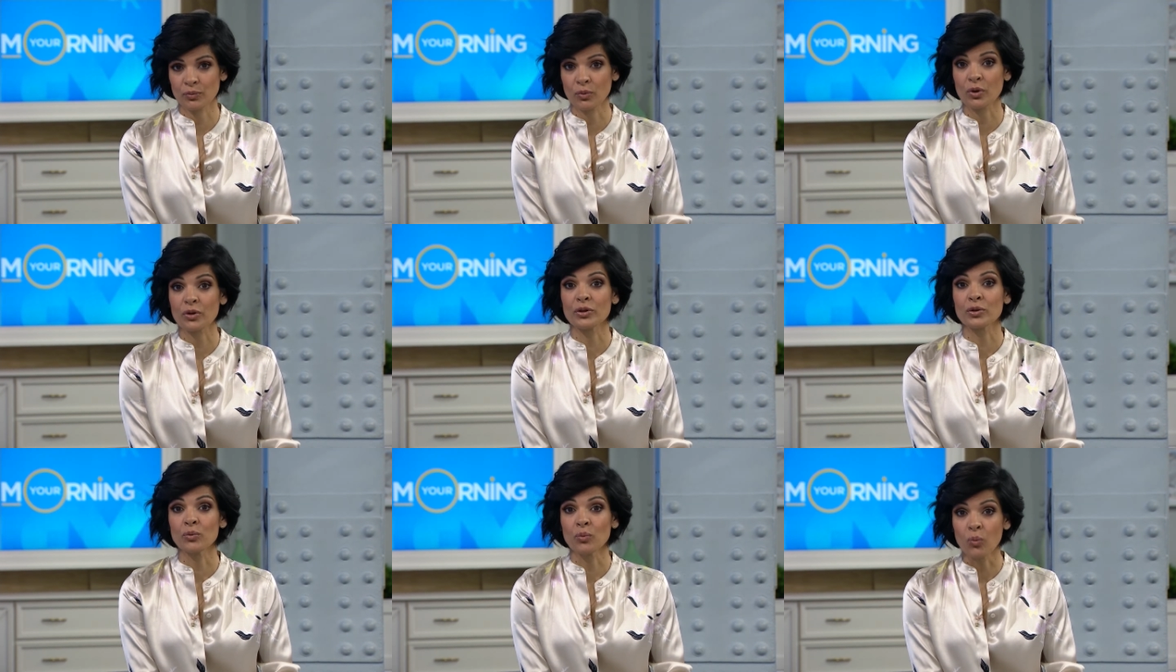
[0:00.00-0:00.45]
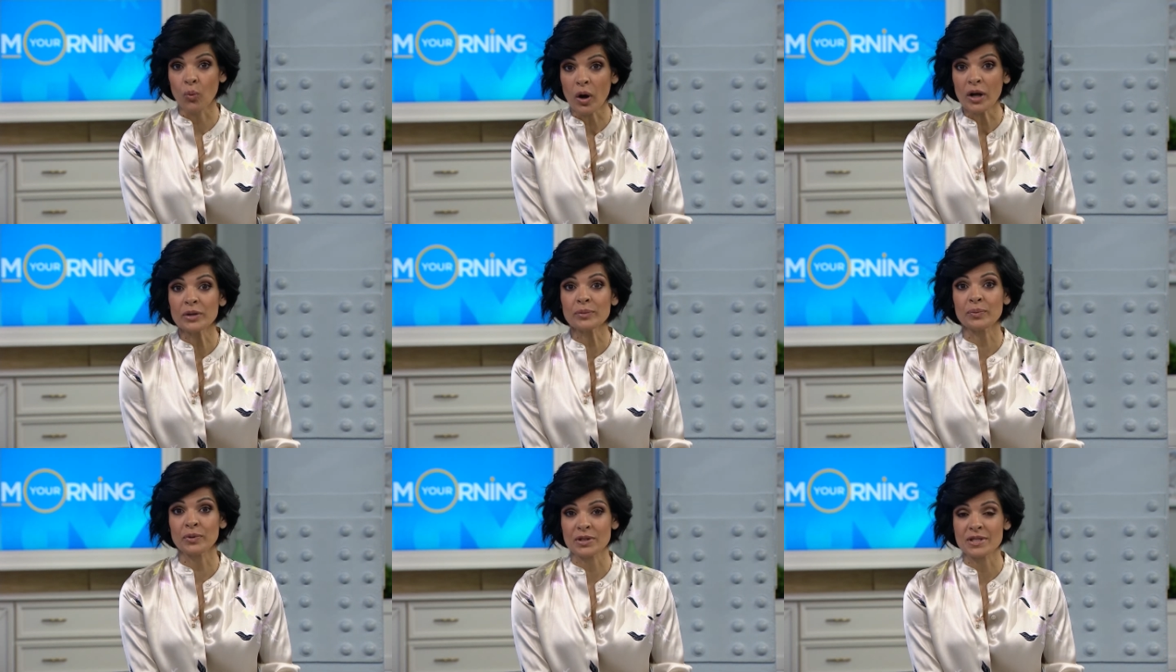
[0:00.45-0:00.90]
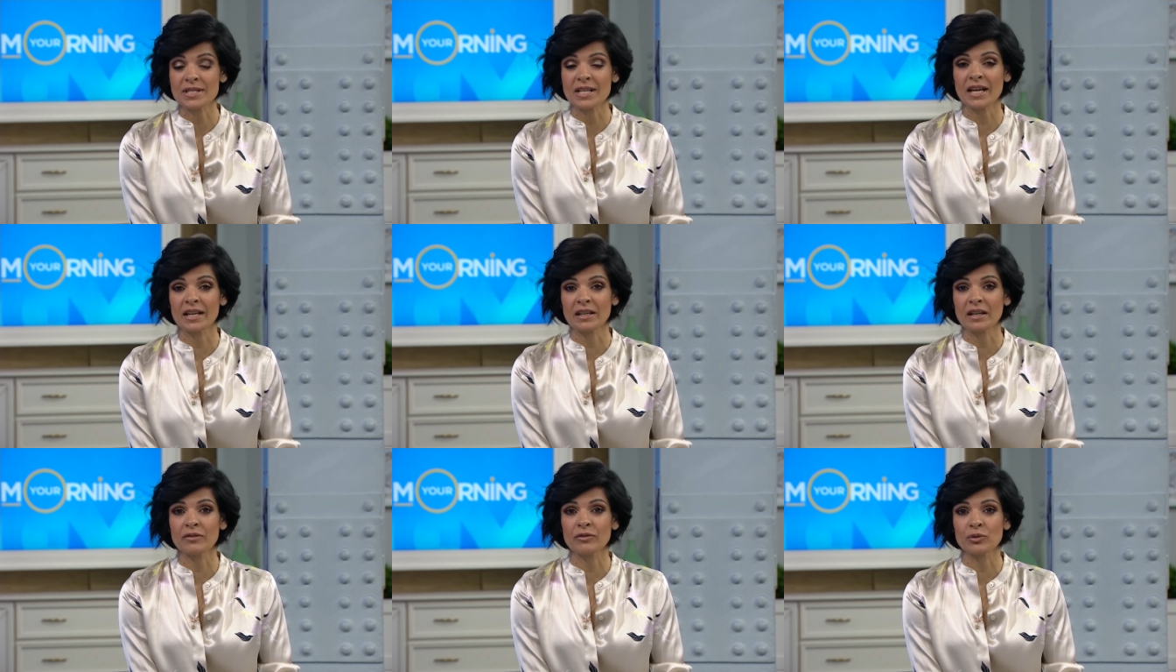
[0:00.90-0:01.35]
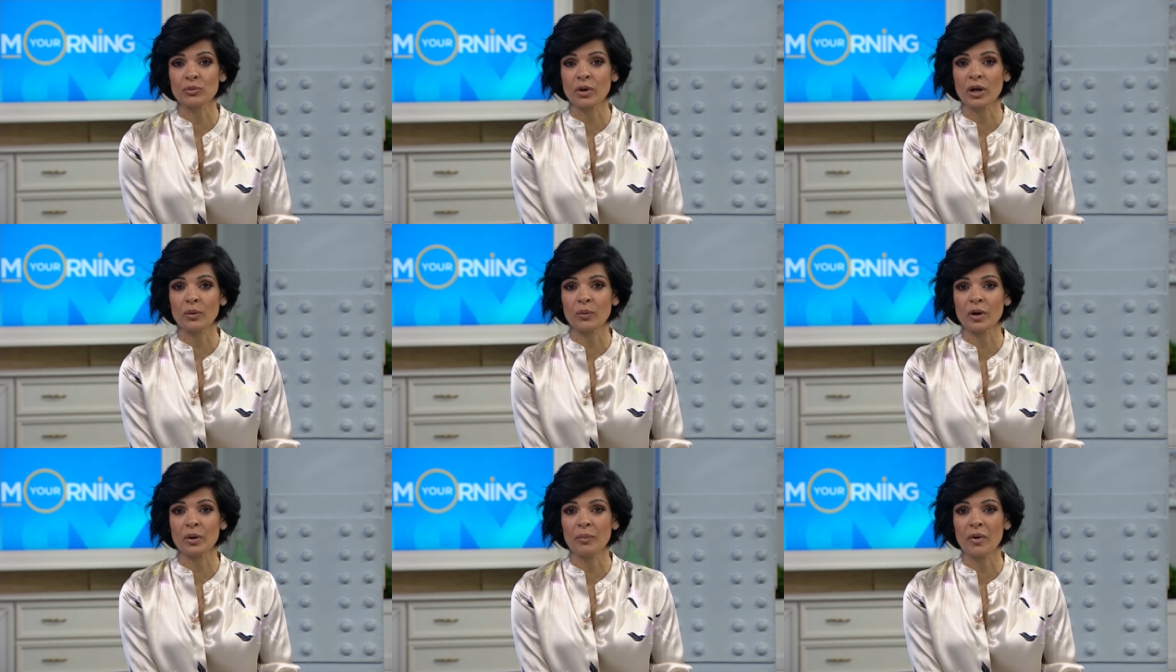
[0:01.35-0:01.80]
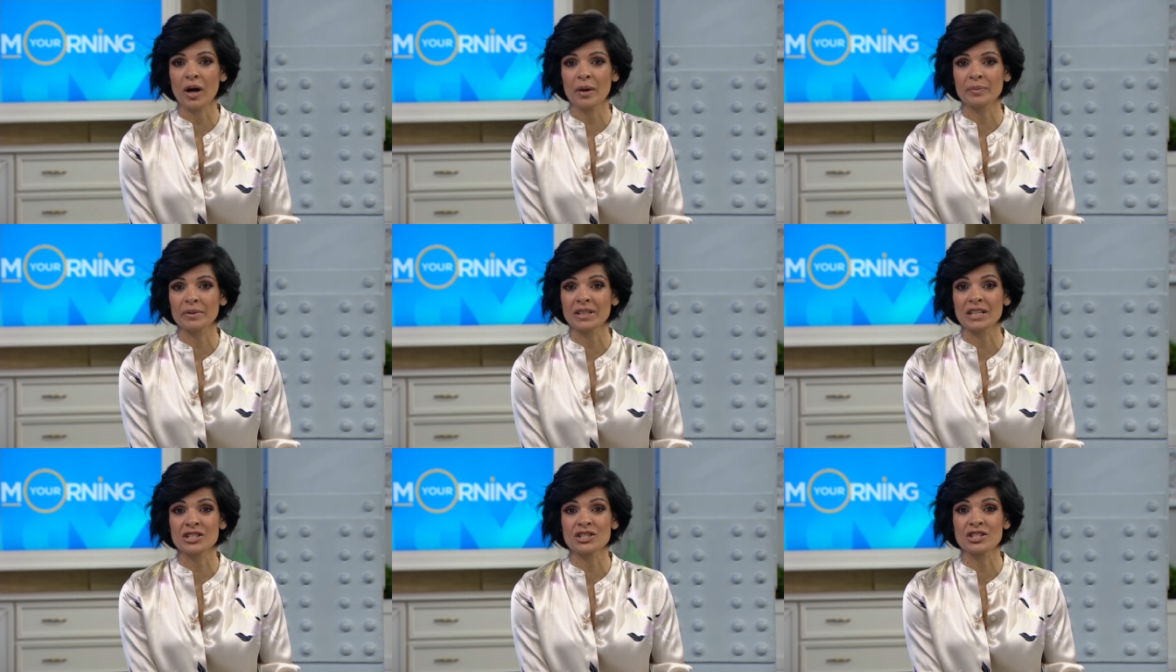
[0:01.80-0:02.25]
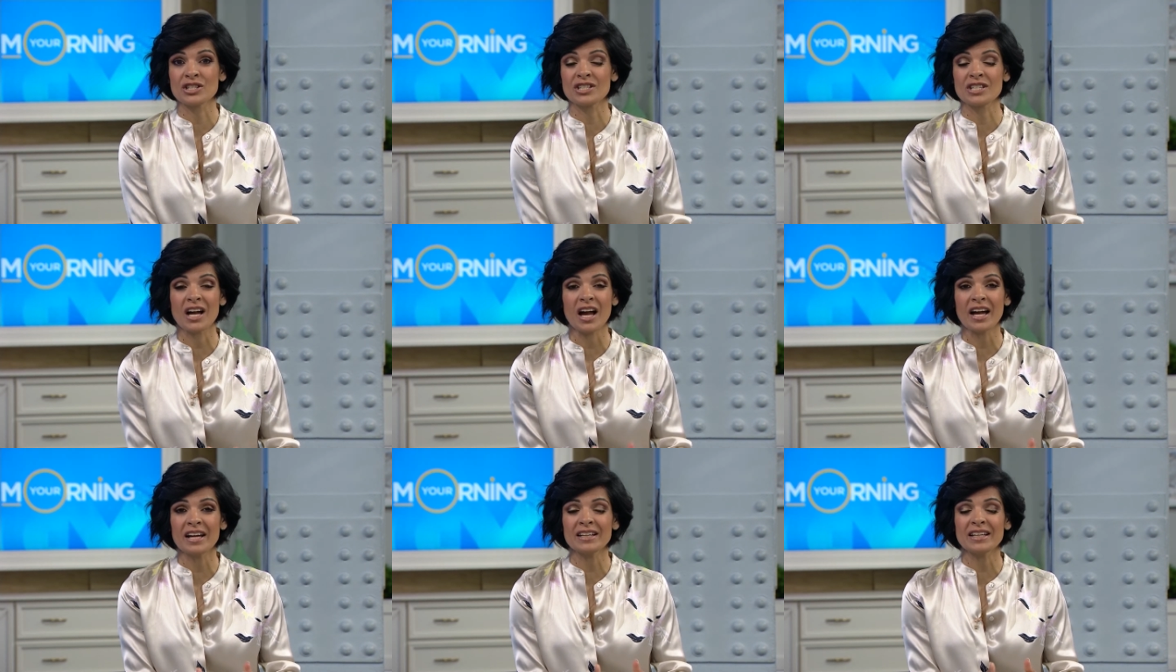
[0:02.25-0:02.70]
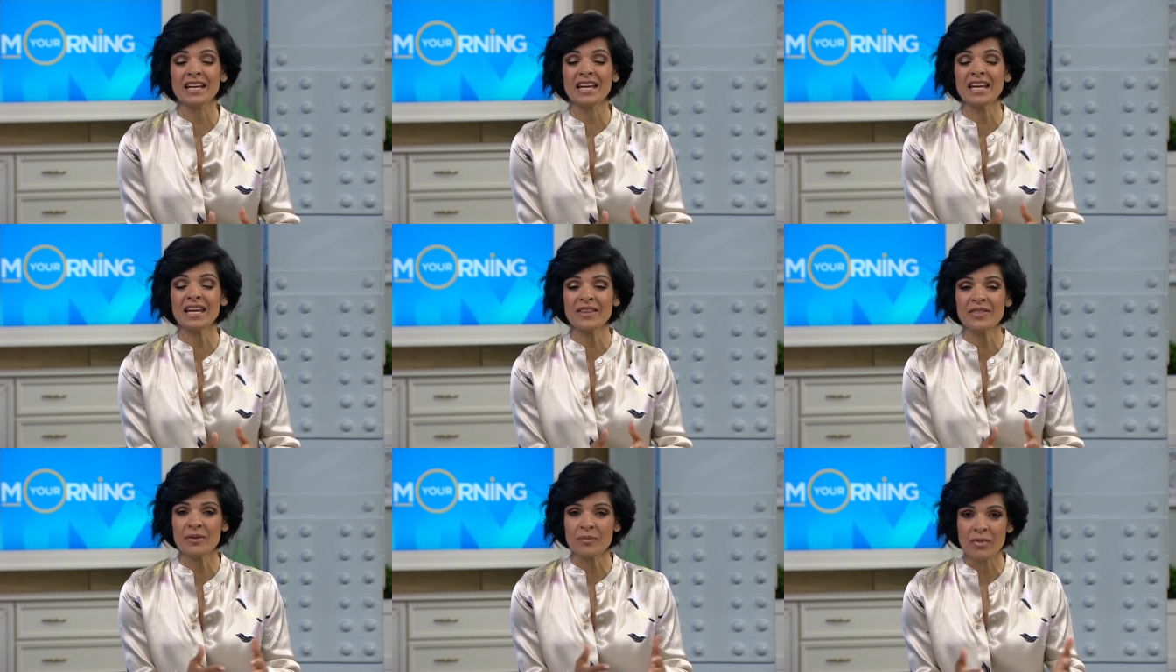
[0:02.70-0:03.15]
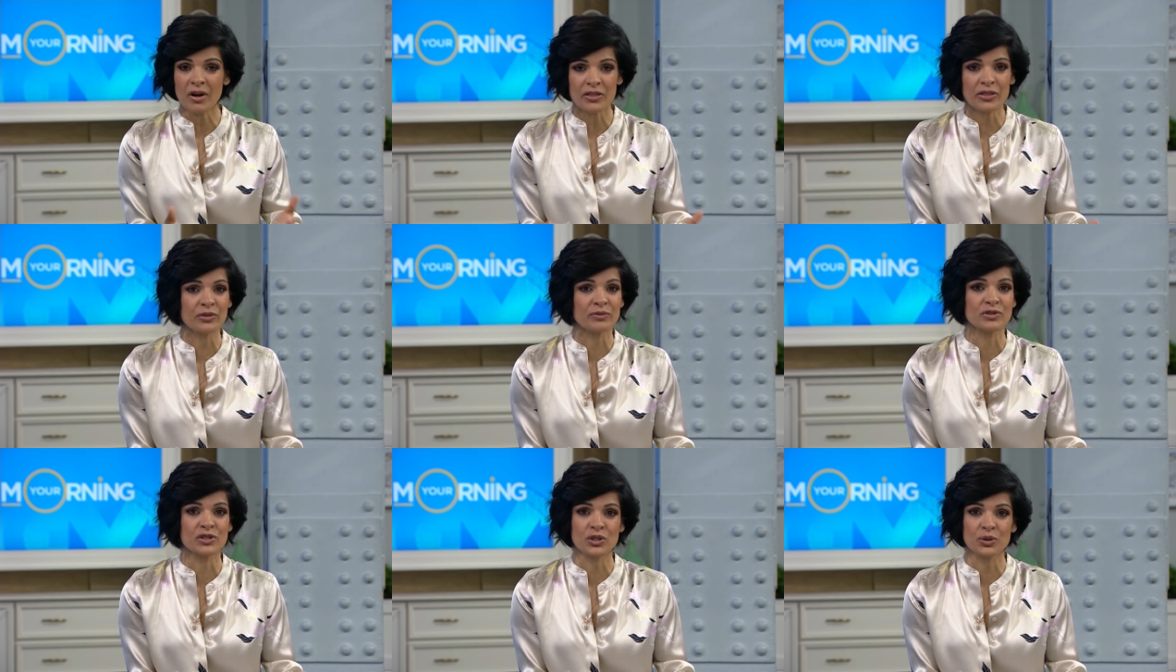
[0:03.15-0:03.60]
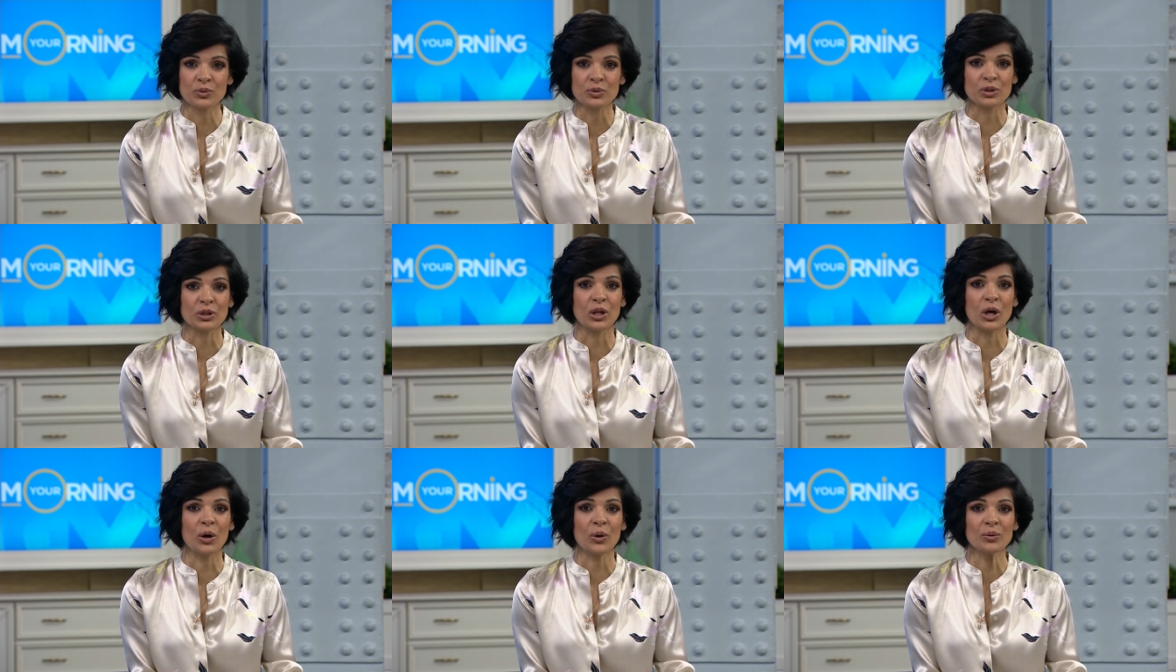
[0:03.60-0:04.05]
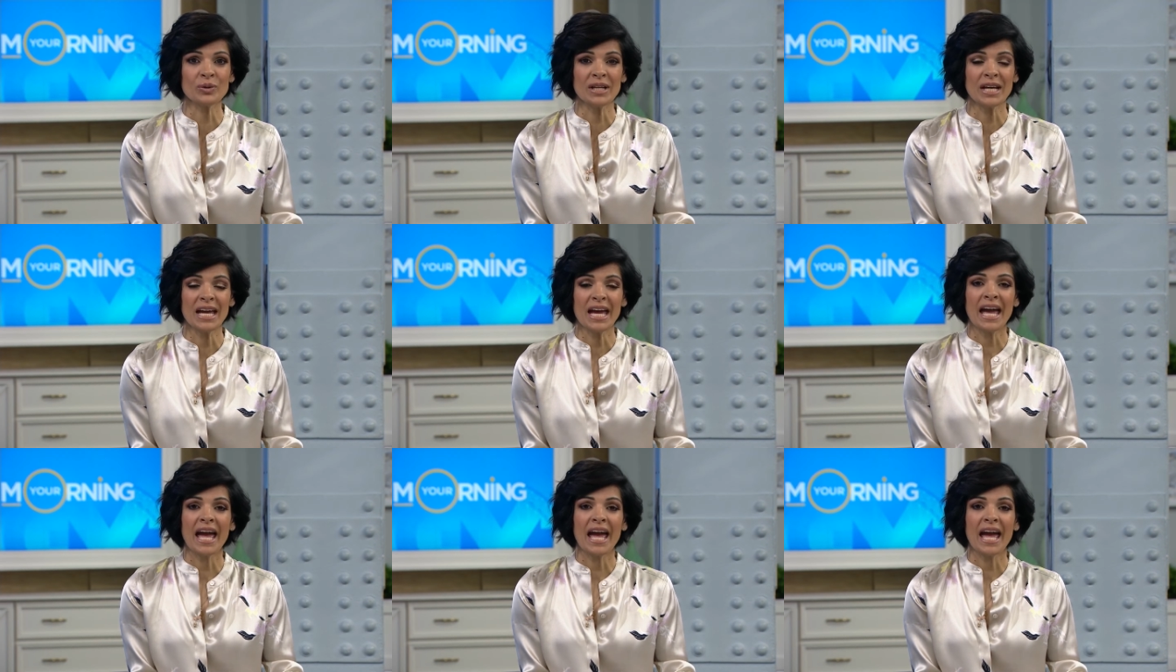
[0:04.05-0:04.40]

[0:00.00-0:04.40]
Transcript: More than 1% of the right whale population died in the month of June alone